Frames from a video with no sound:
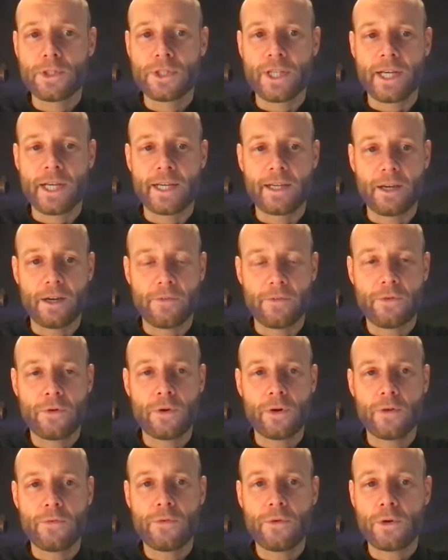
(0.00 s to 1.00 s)
setting.
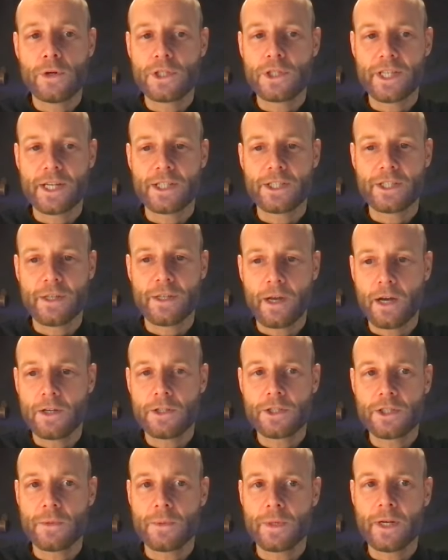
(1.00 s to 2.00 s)
Of course, there's
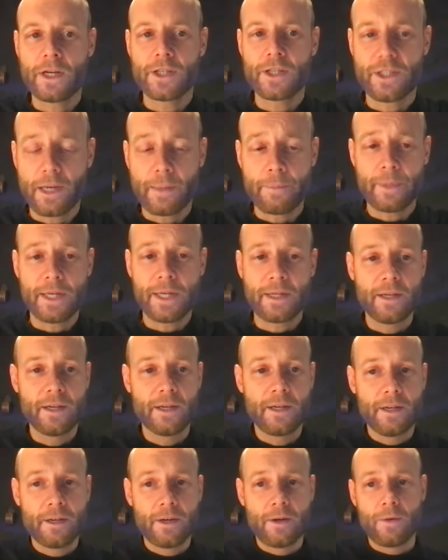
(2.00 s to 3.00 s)
also with us. I mean,
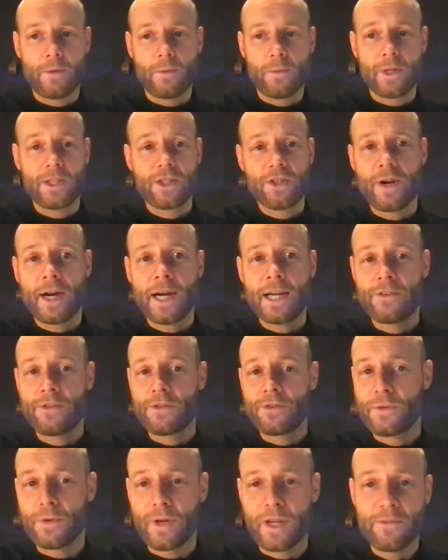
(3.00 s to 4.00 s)
we try
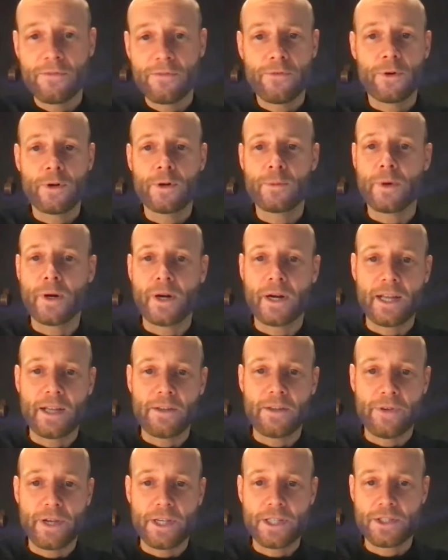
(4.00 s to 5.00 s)
to inform our
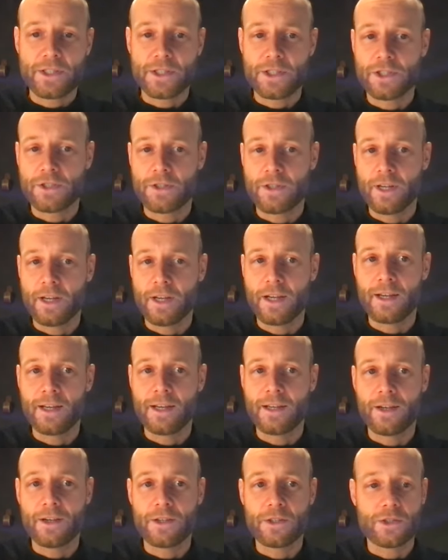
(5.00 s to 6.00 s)
investors
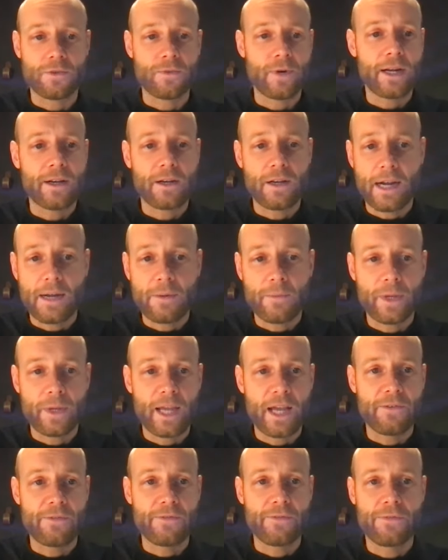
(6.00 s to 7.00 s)
also regular, and we
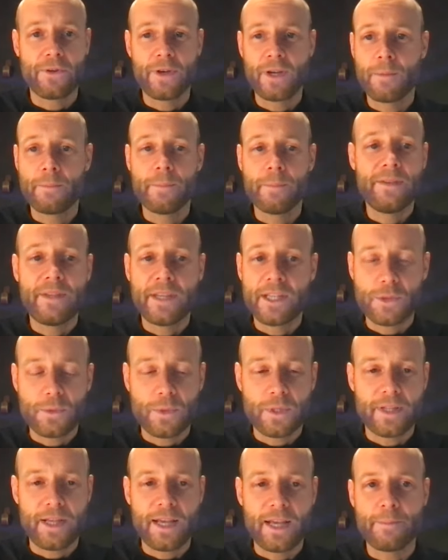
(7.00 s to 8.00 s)
have meetings
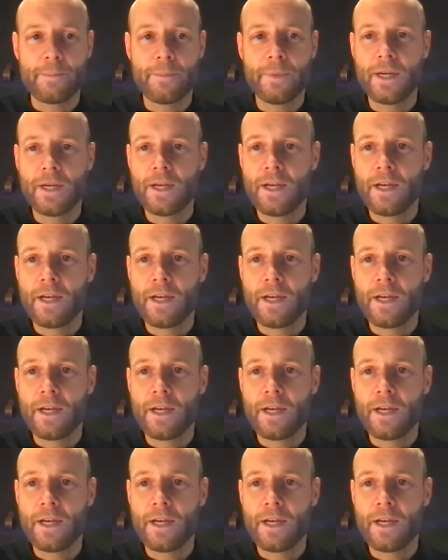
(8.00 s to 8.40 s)
with them.